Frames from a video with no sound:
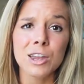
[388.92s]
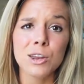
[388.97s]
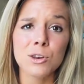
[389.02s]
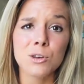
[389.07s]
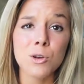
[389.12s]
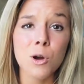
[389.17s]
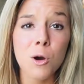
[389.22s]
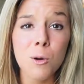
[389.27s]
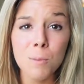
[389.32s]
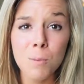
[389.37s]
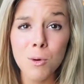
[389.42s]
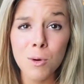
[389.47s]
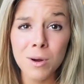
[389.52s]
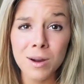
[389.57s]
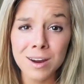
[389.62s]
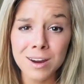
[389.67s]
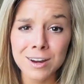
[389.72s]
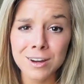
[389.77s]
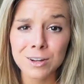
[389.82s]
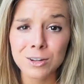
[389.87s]
No
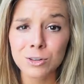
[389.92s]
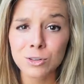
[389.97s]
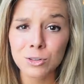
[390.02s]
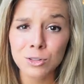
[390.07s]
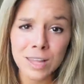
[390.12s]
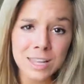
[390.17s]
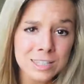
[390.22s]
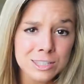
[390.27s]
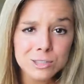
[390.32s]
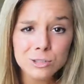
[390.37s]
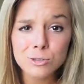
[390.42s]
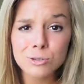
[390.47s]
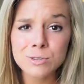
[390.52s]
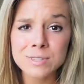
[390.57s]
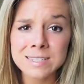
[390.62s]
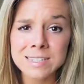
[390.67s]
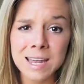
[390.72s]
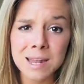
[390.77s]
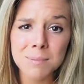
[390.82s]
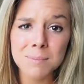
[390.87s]
more let's
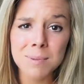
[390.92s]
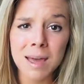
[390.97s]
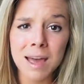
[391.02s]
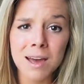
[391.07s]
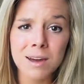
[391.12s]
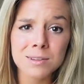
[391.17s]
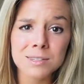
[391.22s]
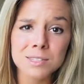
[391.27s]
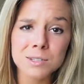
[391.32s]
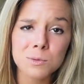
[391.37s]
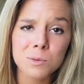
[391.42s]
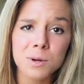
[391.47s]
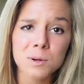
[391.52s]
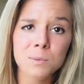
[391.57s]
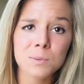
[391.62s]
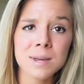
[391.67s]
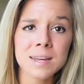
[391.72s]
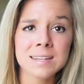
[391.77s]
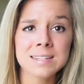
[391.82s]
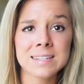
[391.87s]
lose 10 pounds in
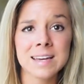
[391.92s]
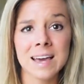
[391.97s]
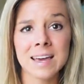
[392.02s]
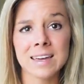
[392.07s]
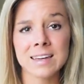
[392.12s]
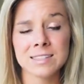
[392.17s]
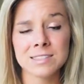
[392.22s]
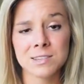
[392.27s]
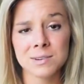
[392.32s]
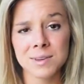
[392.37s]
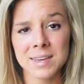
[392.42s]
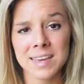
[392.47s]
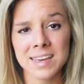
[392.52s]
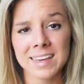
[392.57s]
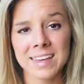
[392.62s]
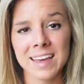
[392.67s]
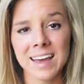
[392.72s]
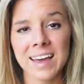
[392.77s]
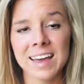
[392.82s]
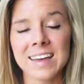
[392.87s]
one week diets,
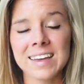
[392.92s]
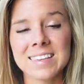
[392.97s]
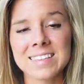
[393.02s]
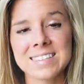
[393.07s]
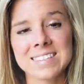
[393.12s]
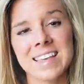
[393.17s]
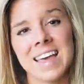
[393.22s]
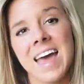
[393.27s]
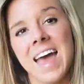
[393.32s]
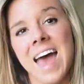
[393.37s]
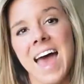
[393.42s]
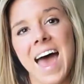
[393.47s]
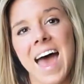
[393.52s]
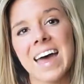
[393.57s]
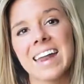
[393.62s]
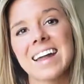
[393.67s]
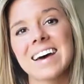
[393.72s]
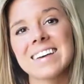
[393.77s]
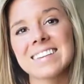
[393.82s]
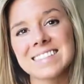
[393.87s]
okay, guys?
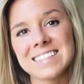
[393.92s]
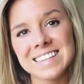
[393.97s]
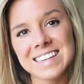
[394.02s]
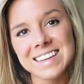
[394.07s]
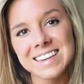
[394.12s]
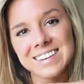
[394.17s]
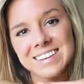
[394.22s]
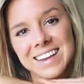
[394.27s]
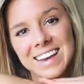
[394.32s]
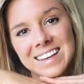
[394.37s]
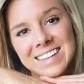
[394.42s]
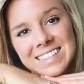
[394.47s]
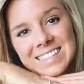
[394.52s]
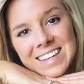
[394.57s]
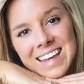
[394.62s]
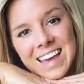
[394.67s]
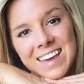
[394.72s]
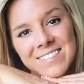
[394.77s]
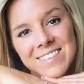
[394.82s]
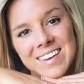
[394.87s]
And I'll see you
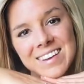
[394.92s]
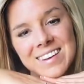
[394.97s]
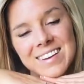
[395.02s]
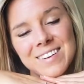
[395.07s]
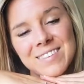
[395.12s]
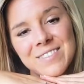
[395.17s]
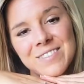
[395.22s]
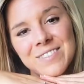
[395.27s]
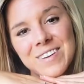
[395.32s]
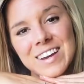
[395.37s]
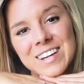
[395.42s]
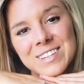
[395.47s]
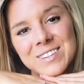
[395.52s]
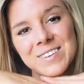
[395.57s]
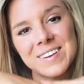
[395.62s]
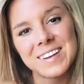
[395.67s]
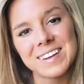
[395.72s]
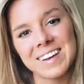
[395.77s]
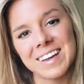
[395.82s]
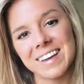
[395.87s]
next time here on Fresh
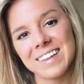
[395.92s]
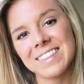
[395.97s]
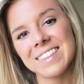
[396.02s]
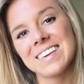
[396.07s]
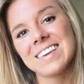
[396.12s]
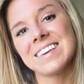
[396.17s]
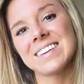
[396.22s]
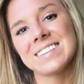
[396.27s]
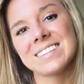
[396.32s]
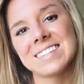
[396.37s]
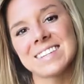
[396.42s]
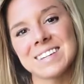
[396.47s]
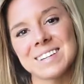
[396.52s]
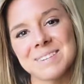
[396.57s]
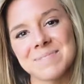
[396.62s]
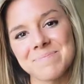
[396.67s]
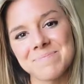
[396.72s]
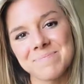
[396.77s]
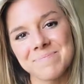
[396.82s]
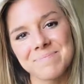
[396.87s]
Fit and Healthy
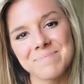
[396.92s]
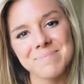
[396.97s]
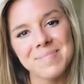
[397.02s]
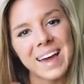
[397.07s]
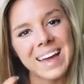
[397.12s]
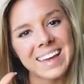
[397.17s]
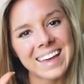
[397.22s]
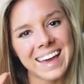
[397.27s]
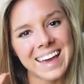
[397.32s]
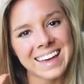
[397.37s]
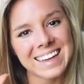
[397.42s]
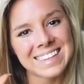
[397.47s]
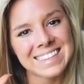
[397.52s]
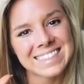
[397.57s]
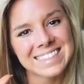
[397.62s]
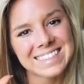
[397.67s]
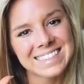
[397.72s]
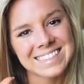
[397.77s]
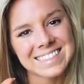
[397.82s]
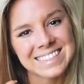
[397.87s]
YouTube. Bye,
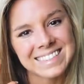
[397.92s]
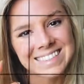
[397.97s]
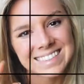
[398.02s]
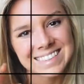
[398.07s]
guys.